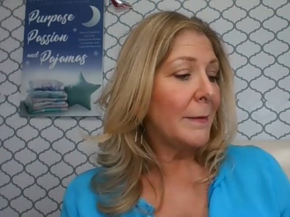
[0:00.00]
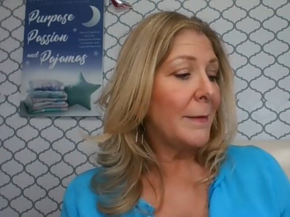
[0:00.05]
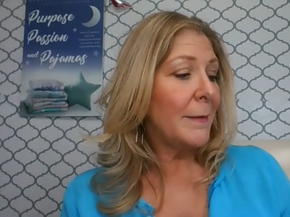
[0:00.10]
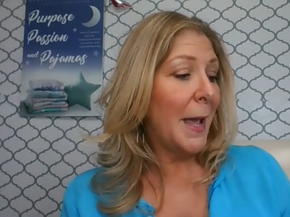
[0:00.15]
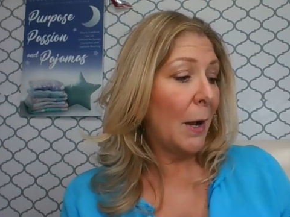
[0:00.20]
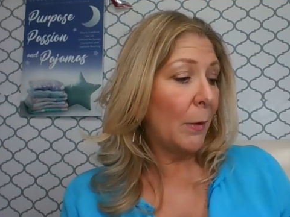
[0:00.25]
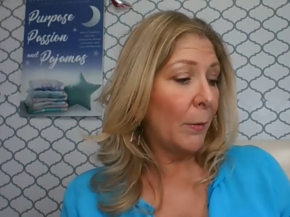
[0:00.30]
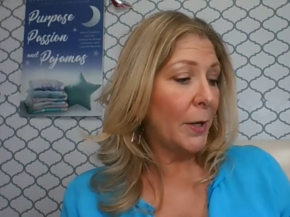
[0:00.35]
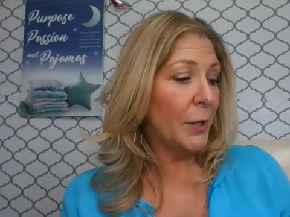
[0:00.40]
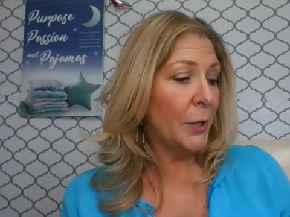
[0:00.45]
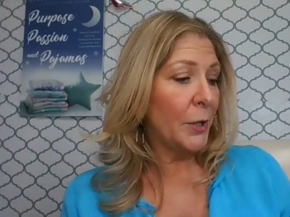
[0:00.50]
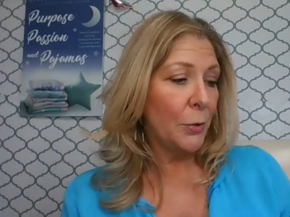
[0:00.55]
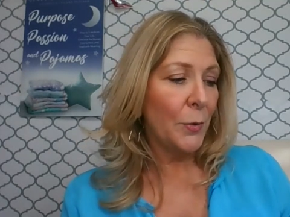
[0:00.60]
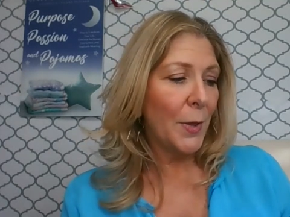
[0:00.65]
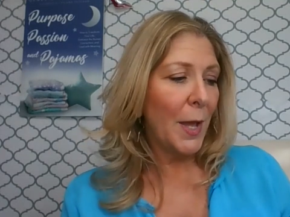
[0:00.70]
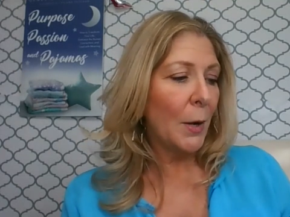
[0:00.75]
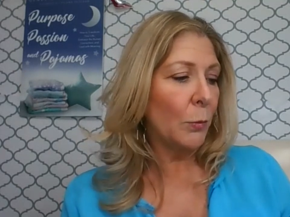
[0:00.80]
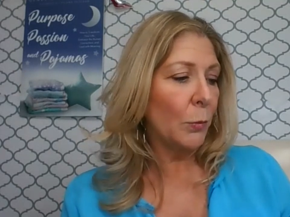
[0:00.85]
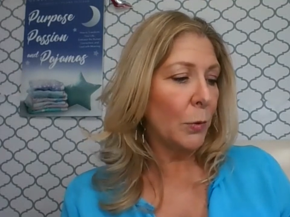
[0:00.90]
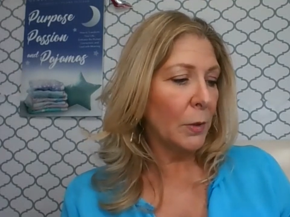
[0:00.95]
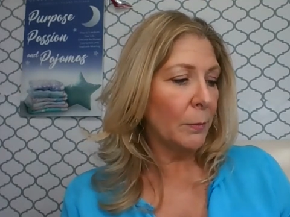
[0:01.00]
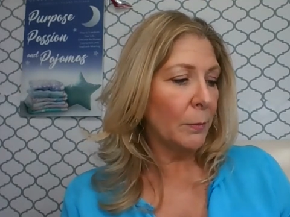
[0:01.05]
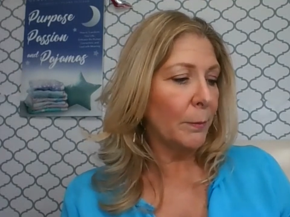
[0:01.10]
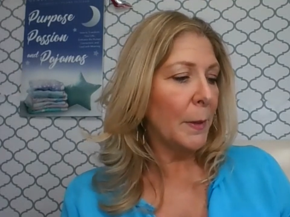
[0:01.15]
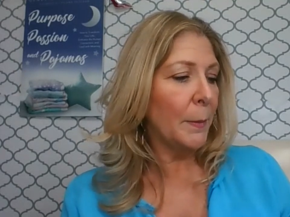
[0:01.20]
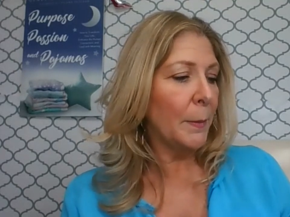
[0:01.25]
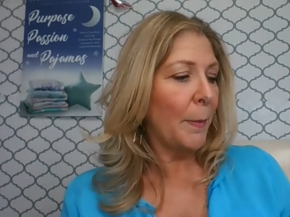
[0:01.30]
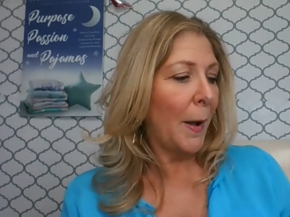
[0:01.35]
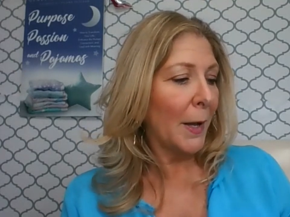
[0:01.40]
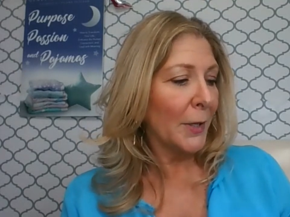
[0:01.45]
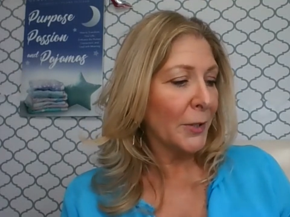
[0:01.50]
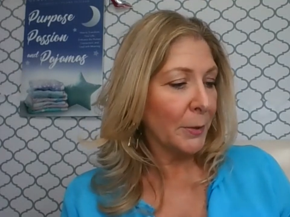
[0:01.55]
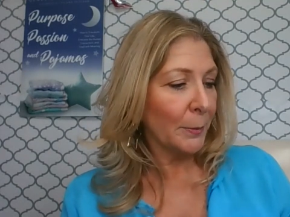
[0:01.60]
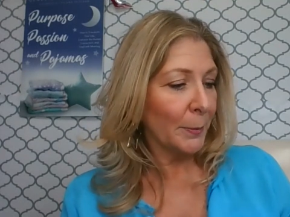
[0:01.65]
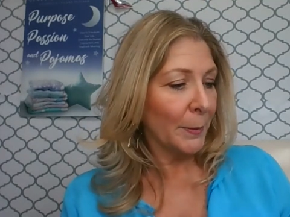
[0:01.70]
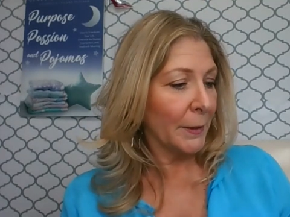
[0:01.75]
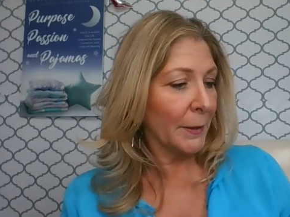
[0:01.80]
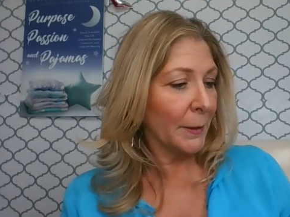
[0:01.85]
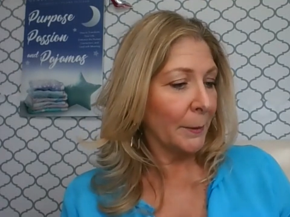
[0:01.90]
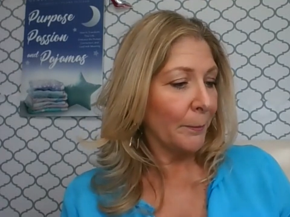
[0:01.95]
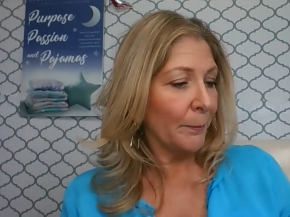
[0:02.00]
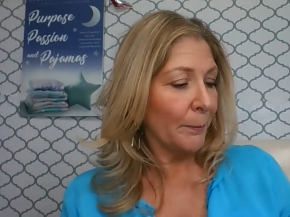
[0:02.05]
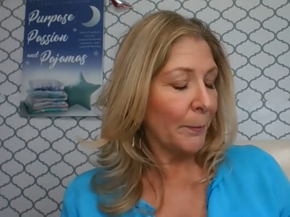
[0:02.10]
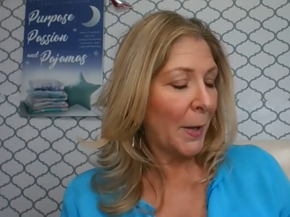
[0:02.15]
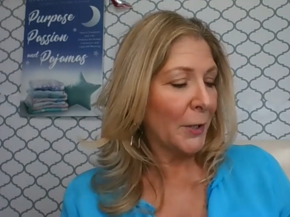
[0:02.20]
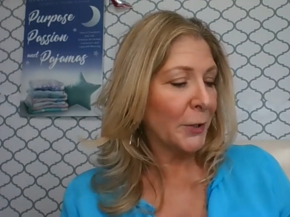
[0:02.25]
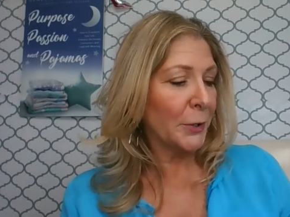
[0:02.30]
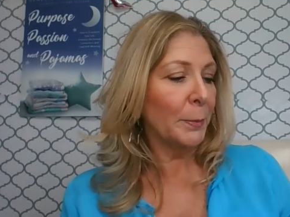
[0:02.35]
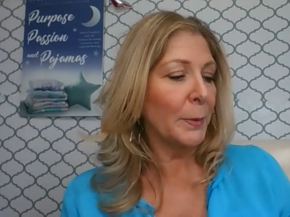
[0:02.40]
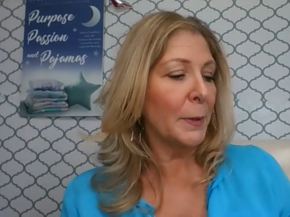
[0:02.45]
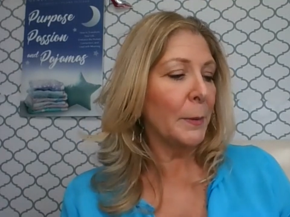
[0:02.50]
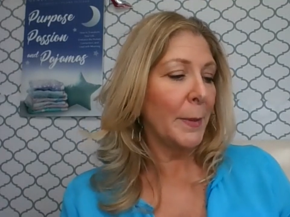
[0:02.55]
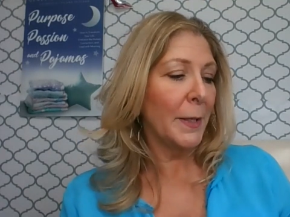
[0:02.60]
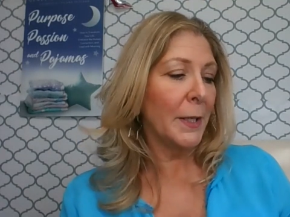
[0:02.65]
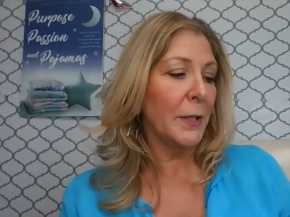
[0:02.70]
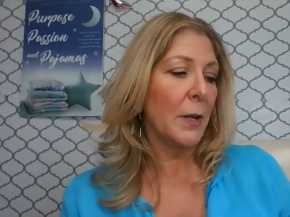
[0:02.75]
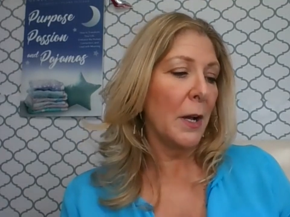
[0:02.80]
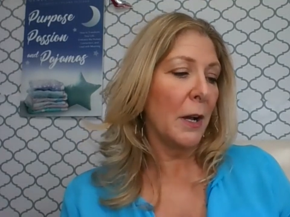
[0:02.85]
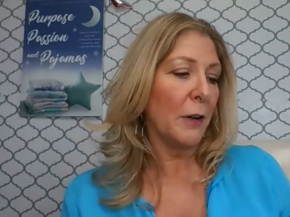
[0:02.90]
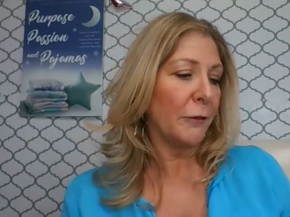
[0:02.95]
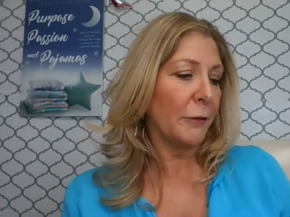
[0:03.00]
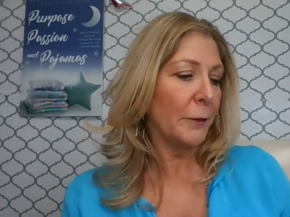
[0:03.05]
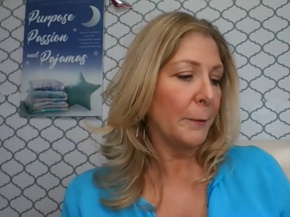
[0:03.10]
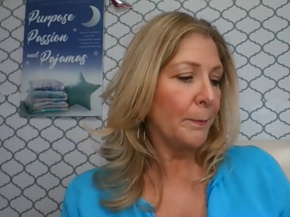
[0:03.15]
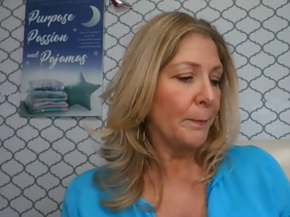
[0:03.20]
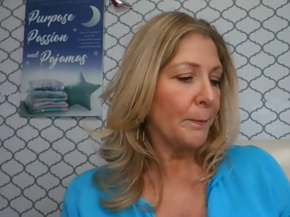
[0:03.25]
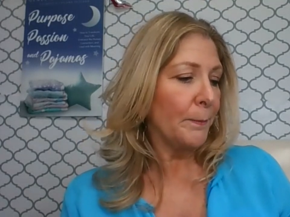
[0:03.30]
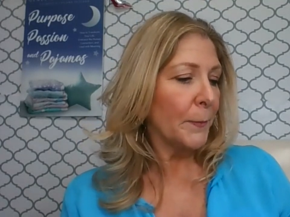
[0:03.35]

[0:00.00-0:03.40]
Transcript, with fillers: Now I knew that wouldn't be possibly be enough.